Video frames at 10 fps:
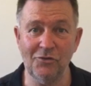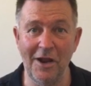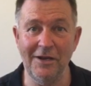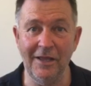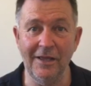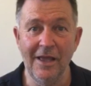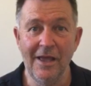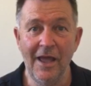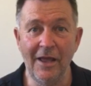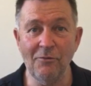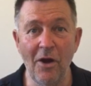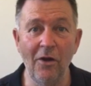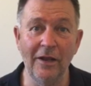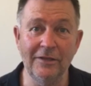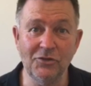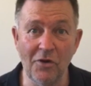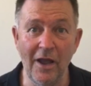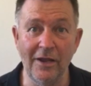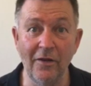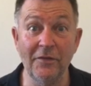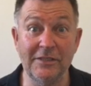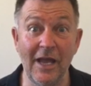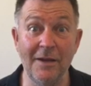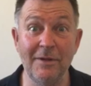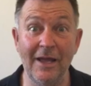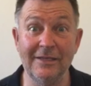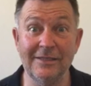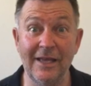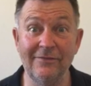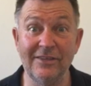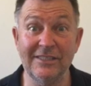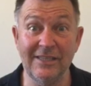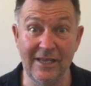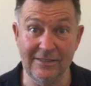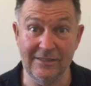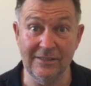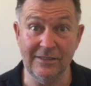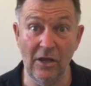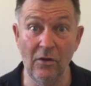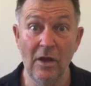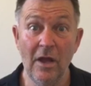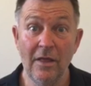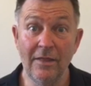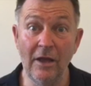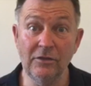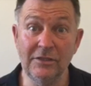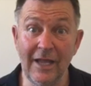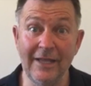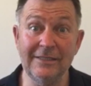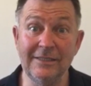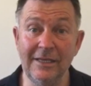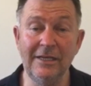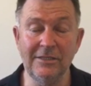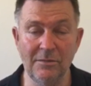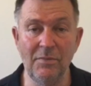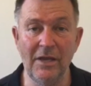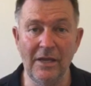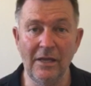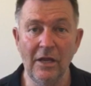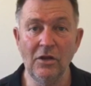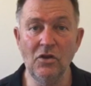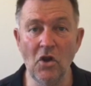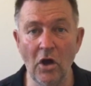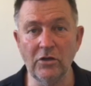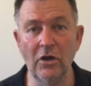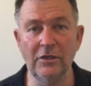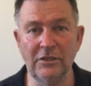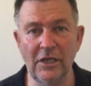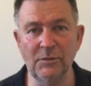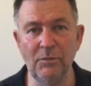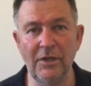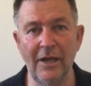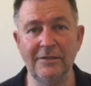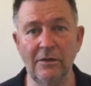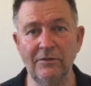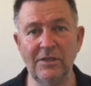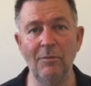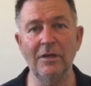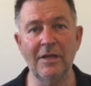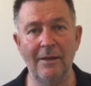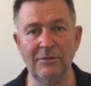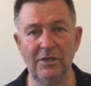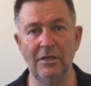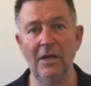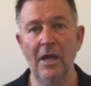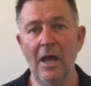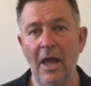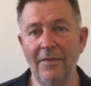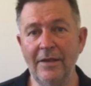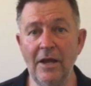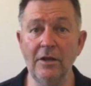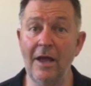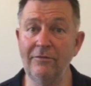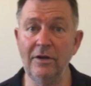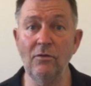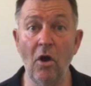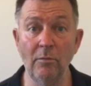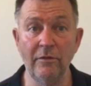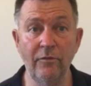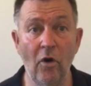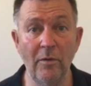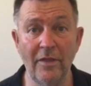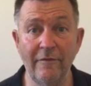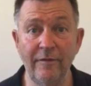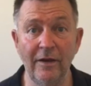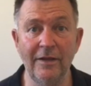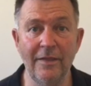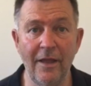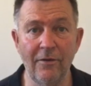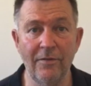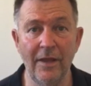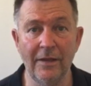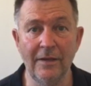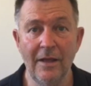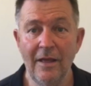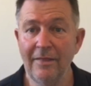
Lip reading: training, enroll and train on the same day as they have assessed, and so those dates need to be not on assessment day. So if someone comes in and they don't have an enrolment form and they fill it in there and then,